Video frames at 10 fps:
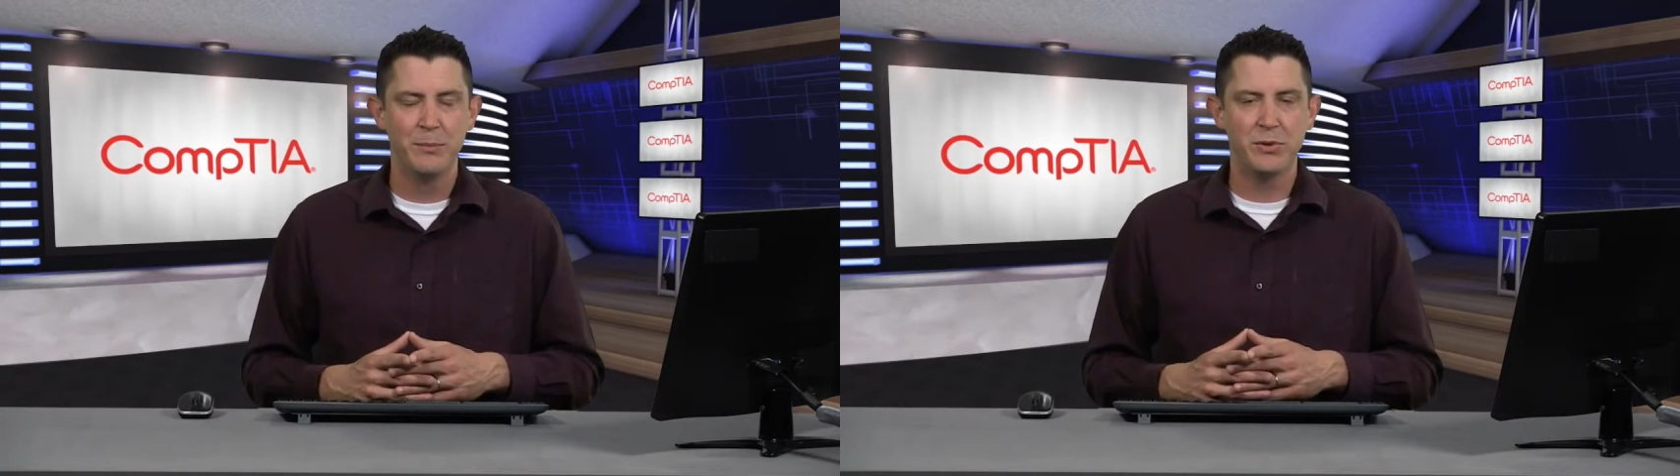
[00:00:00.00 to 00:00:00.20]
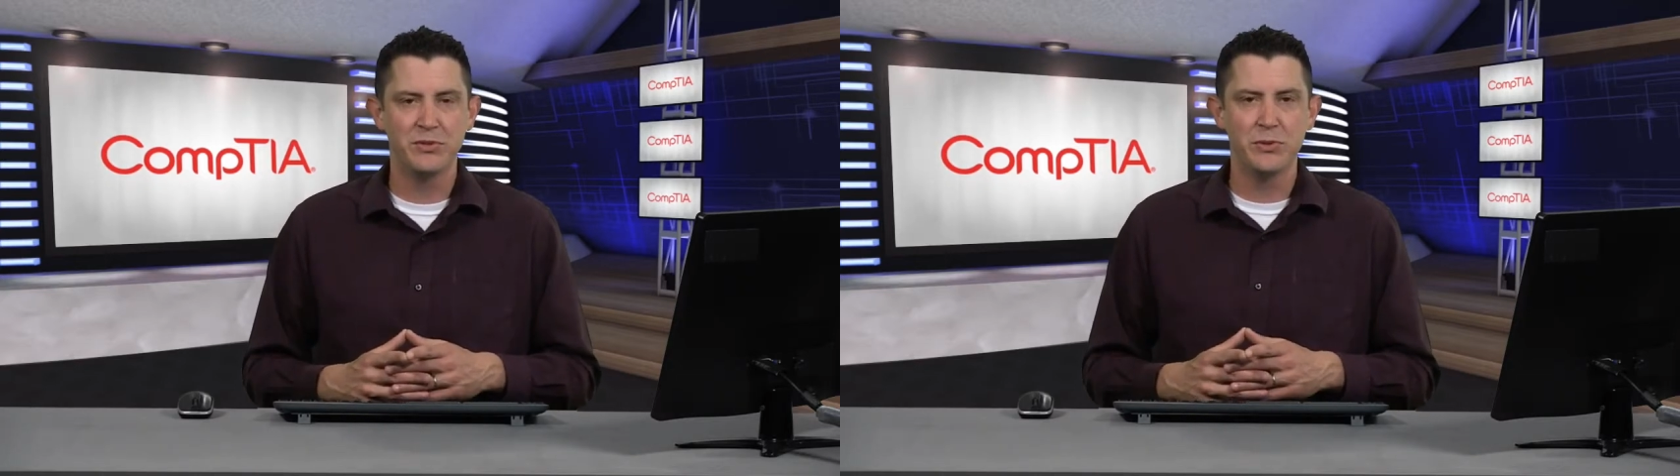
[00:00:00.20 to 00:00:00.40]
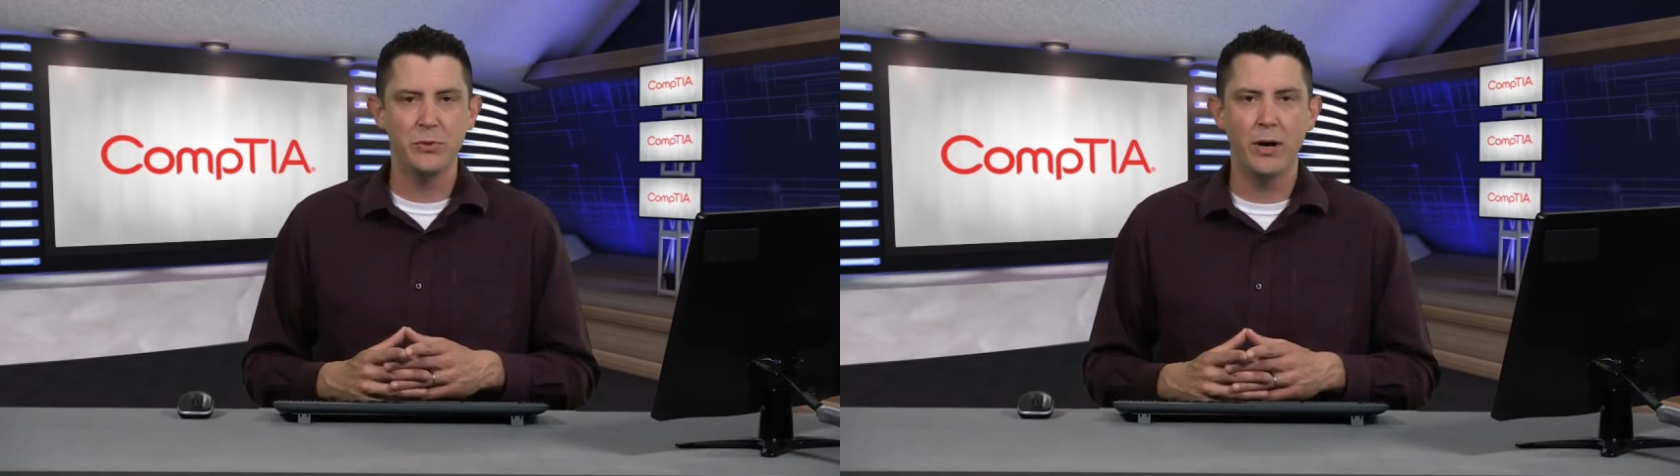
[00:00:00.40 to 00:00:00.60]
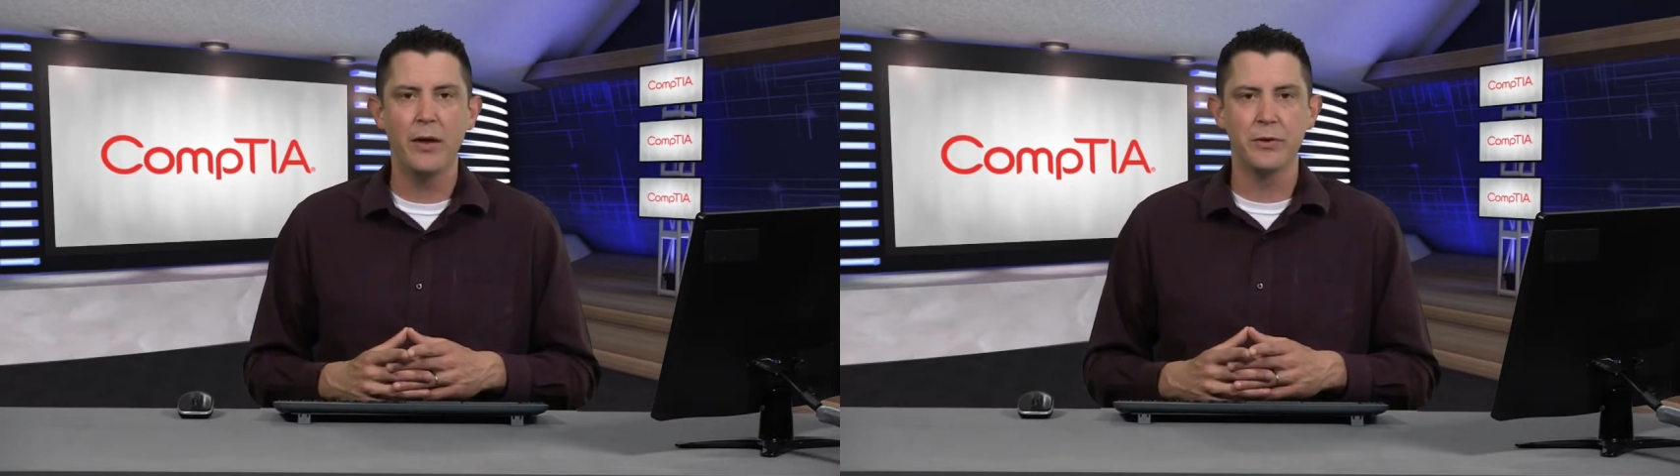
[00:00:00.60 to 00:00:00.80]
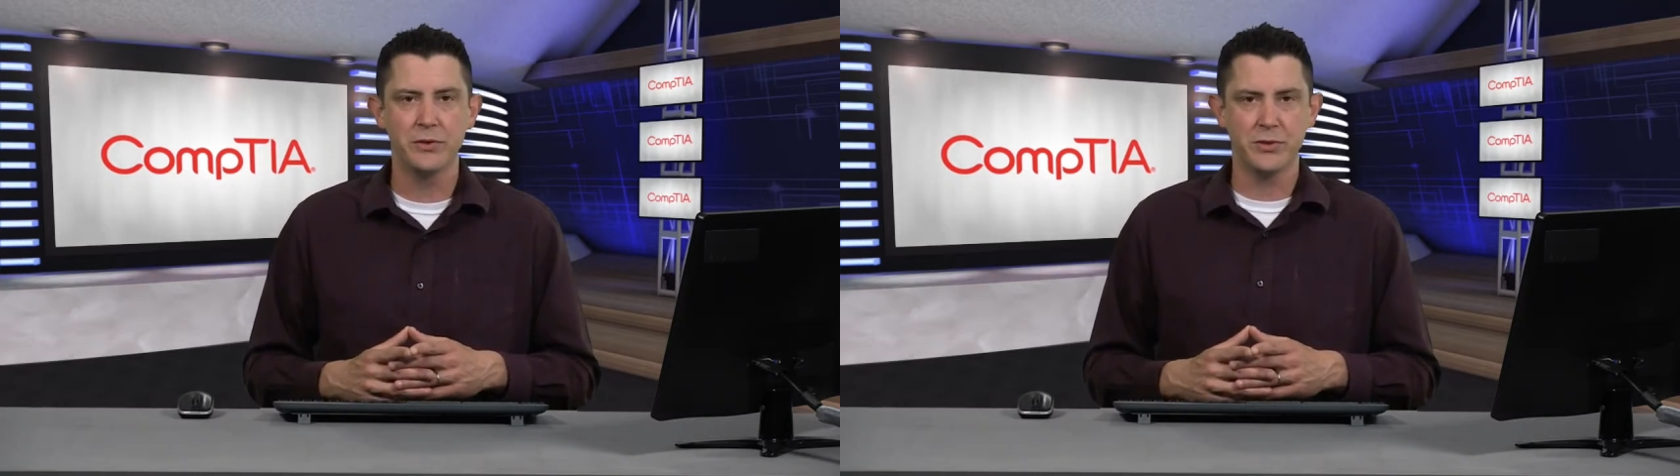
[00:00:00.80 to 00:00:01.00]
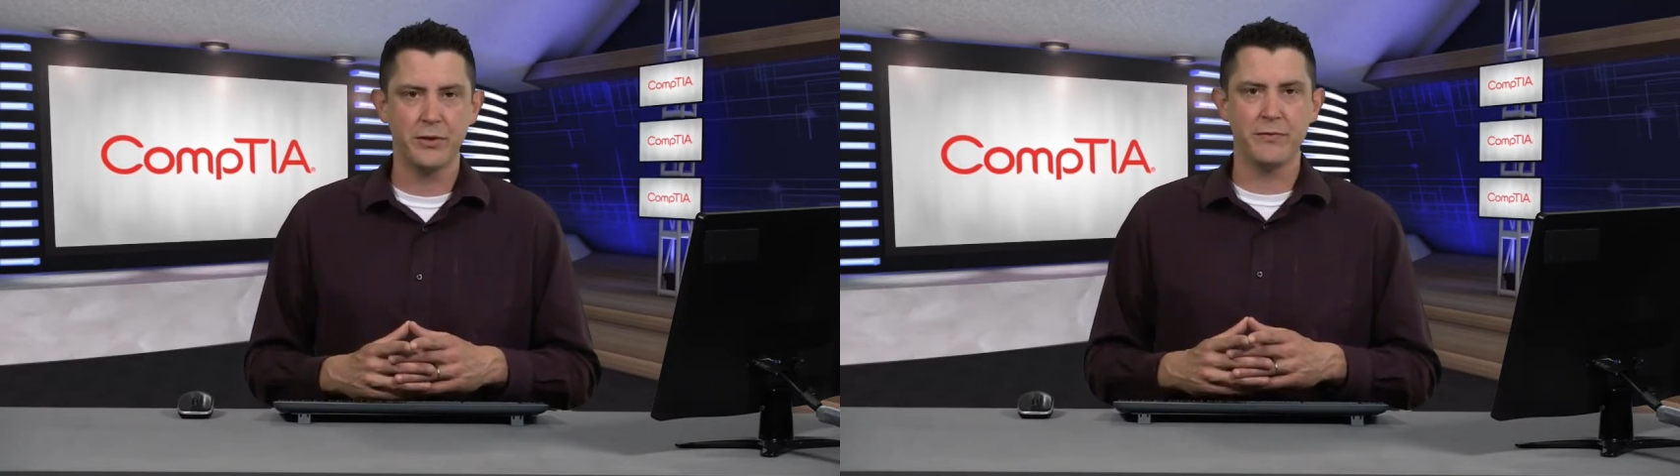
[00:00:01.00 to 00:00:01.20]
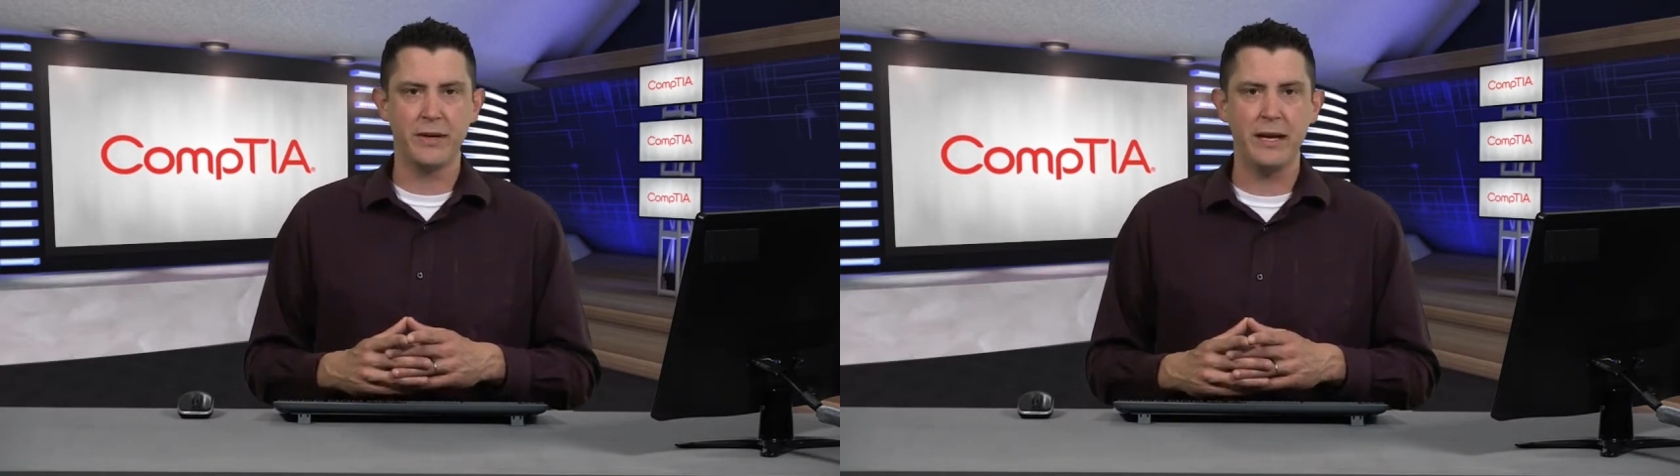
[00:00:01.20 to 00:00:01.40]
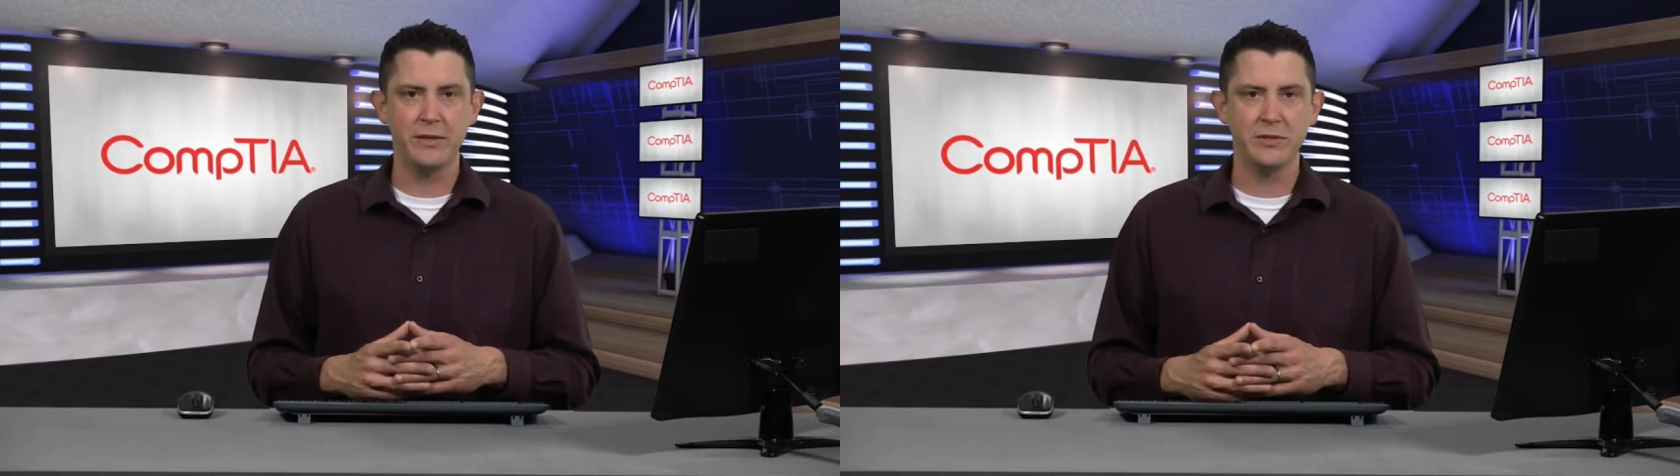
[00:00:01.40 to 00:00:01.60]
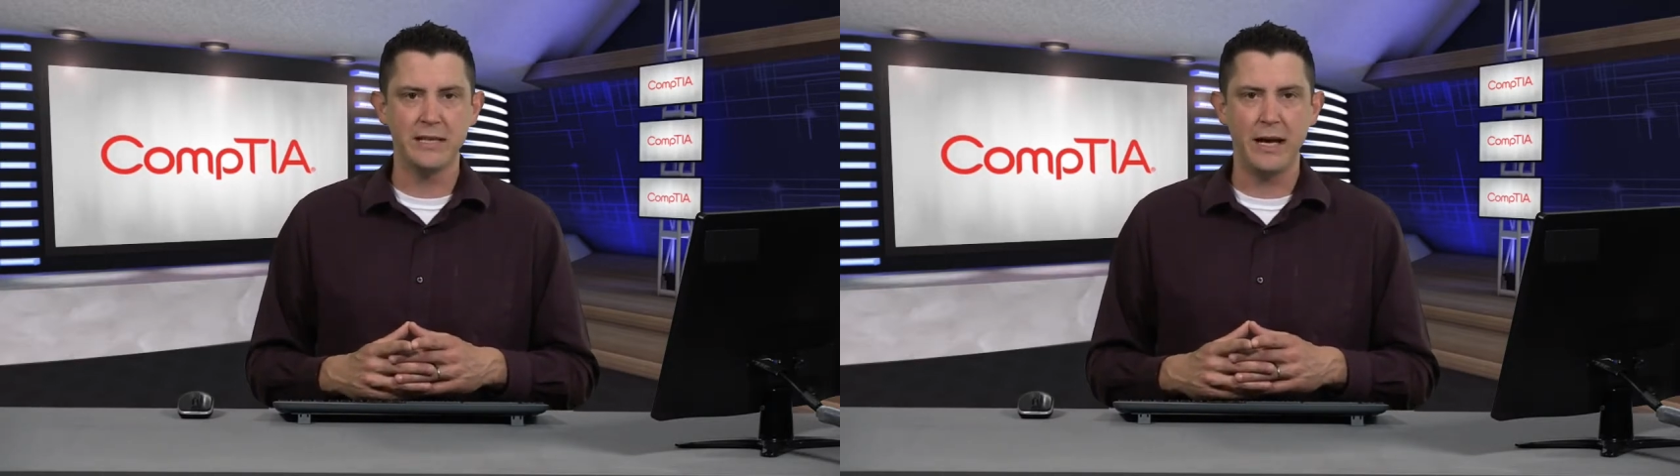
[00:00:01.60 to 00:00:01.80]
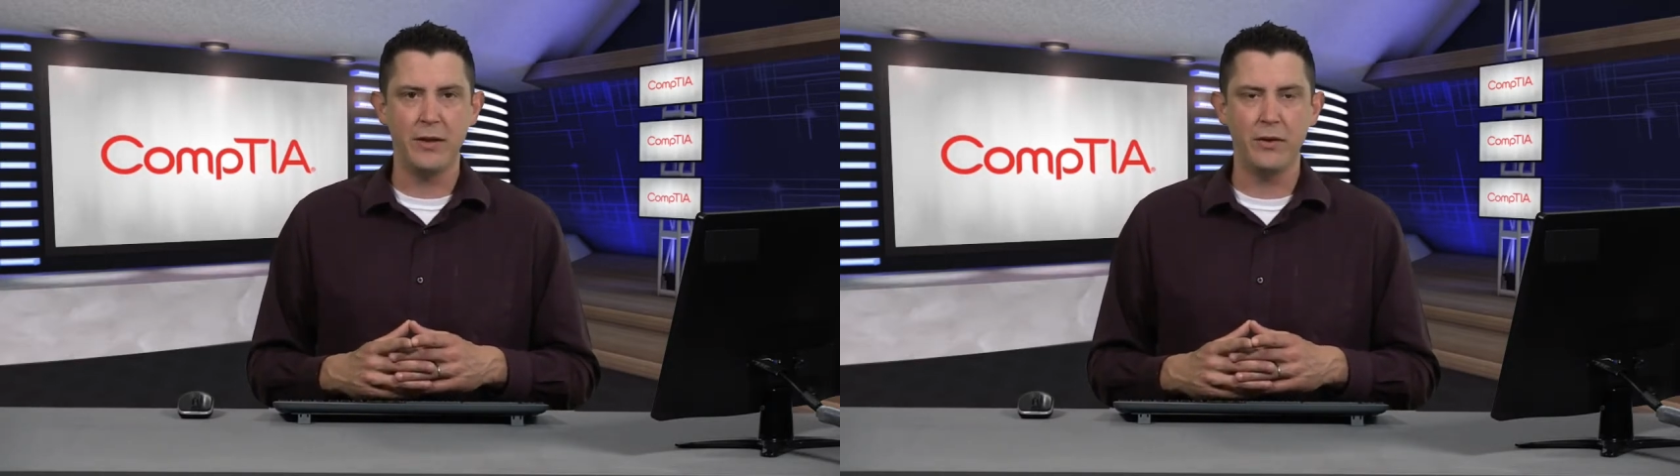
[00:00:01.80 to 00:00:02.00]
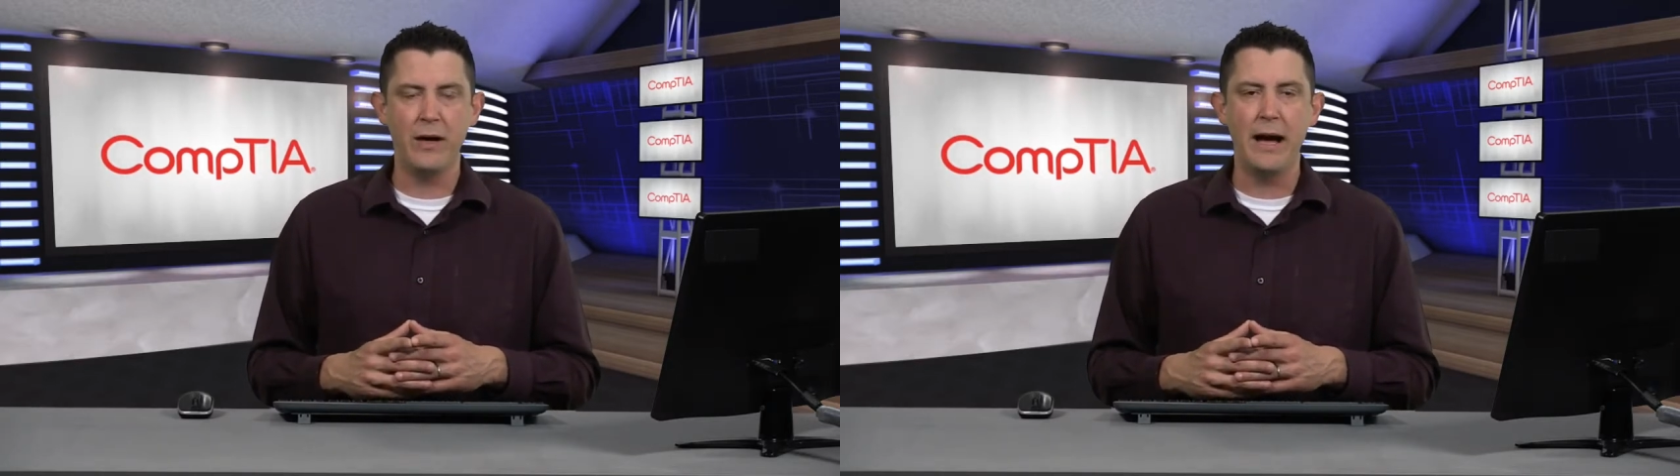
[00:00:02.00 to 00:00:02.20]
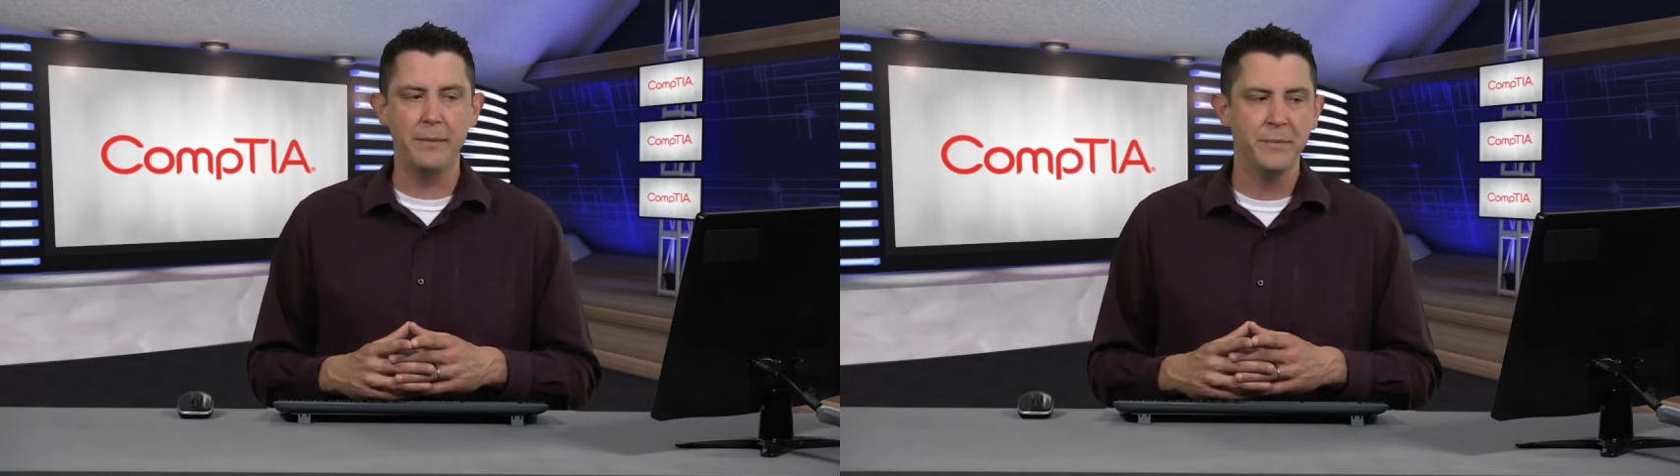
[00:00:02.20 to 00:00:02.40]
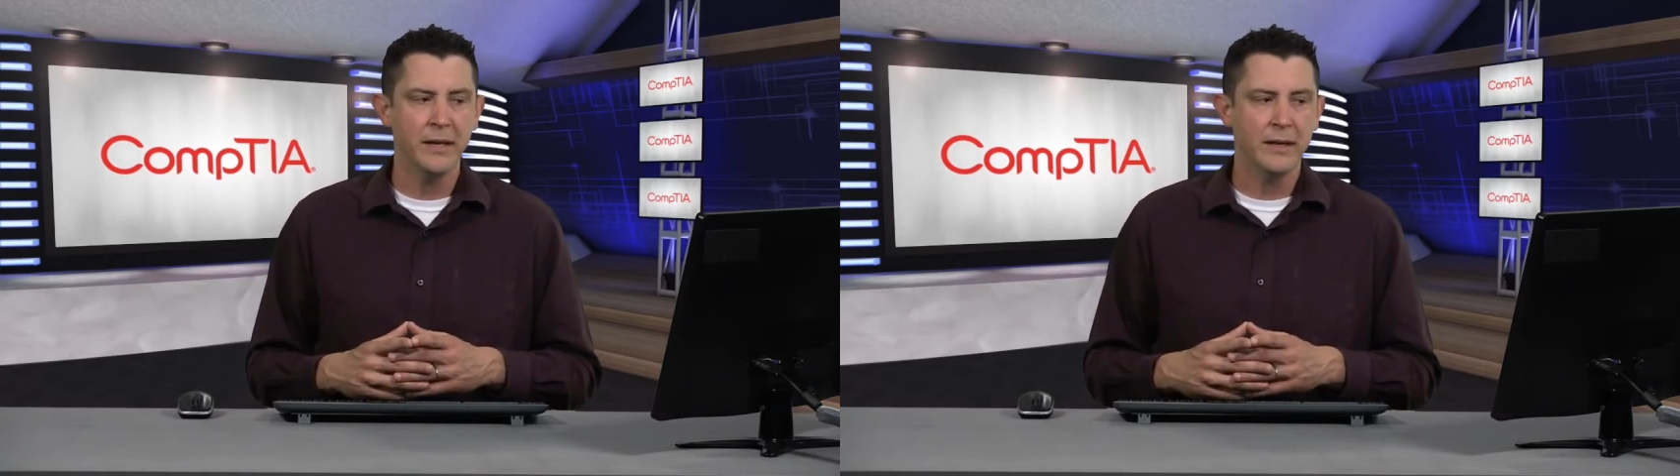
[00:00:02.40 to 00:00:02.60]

pursue other certifications down the line.